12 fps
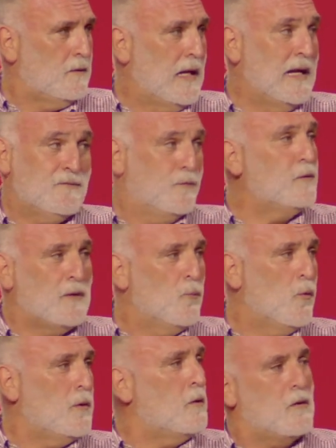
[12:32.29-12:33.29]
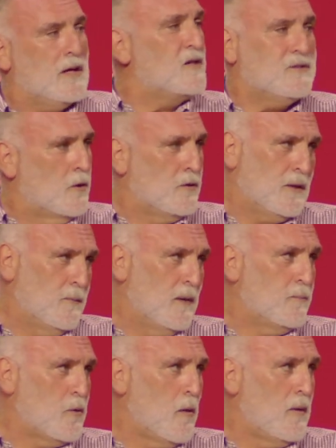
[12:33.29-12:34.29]
And food and water is not going to be a
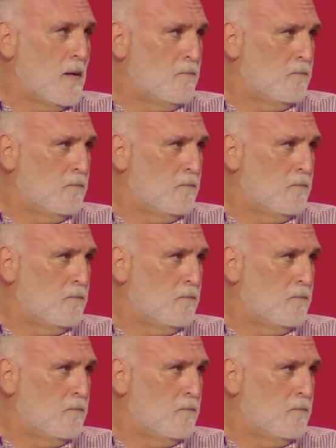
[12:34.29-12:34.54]
problem